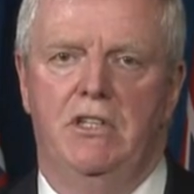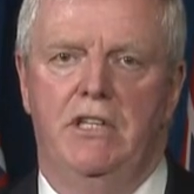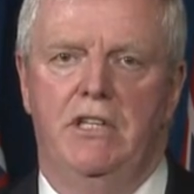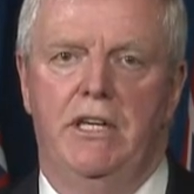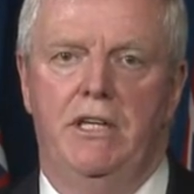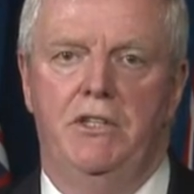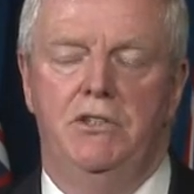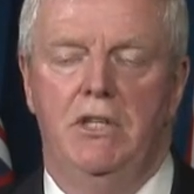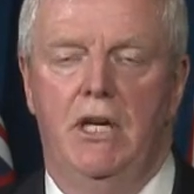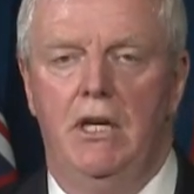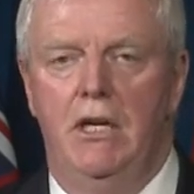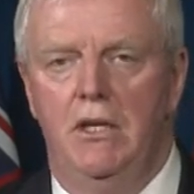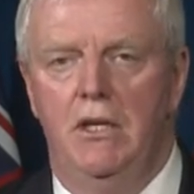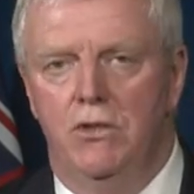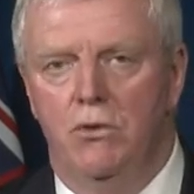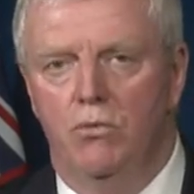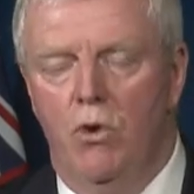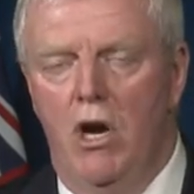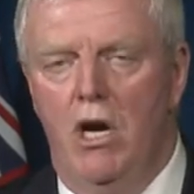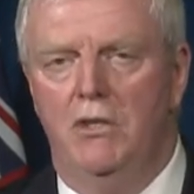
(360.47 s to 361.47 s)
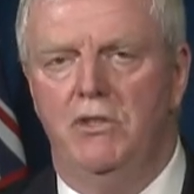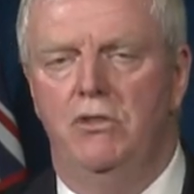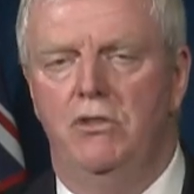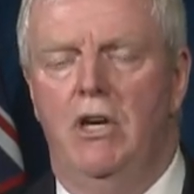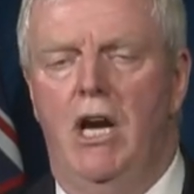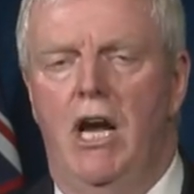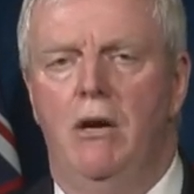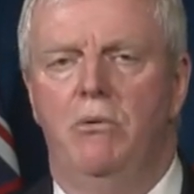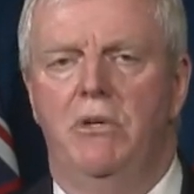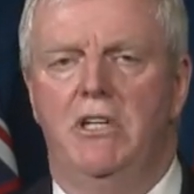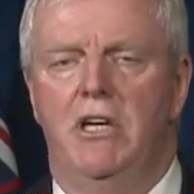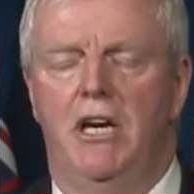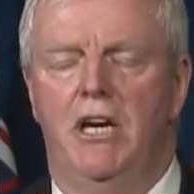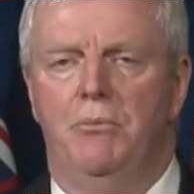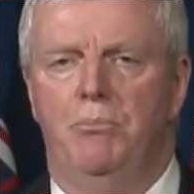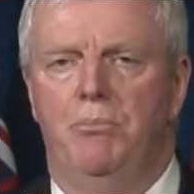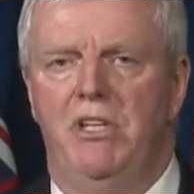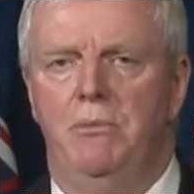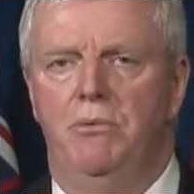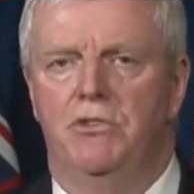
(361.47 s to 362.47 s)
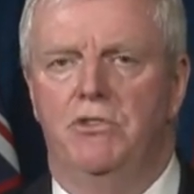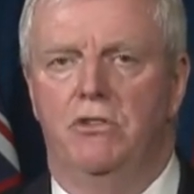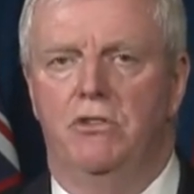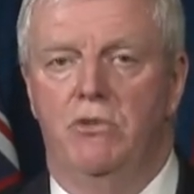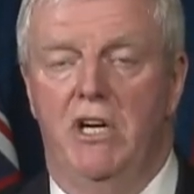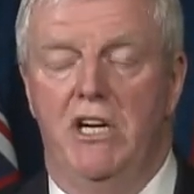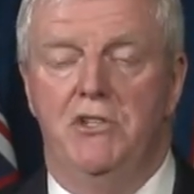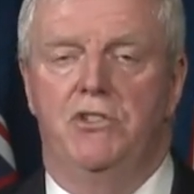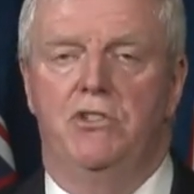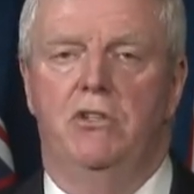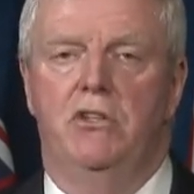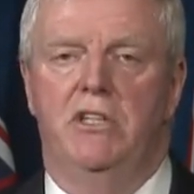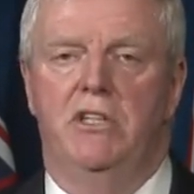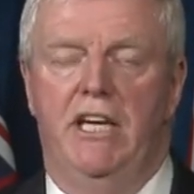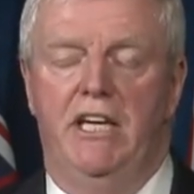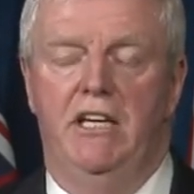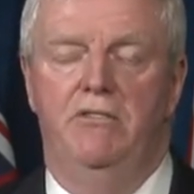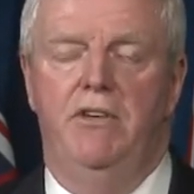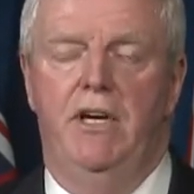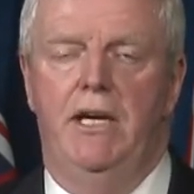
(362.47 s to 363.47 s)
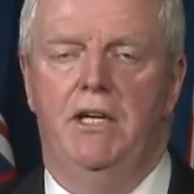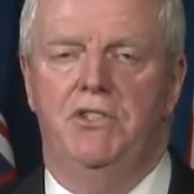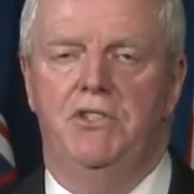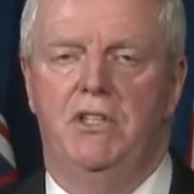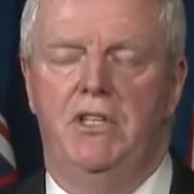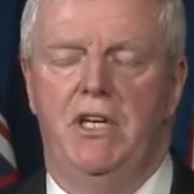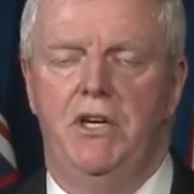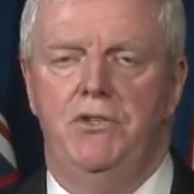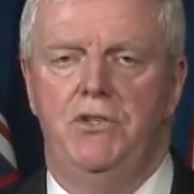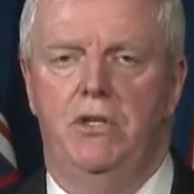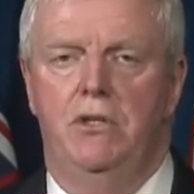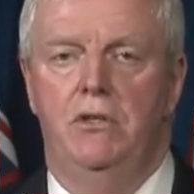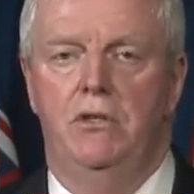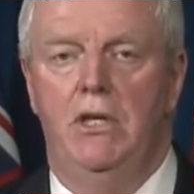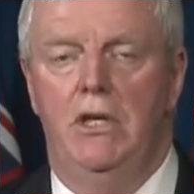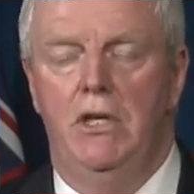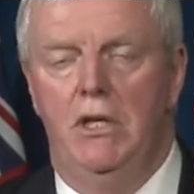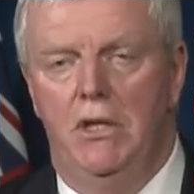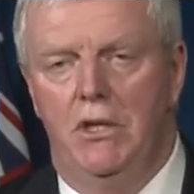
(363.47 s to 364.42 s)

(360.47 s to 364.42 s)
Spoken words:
clinics, to walk through how we got people to register to get a vaccination,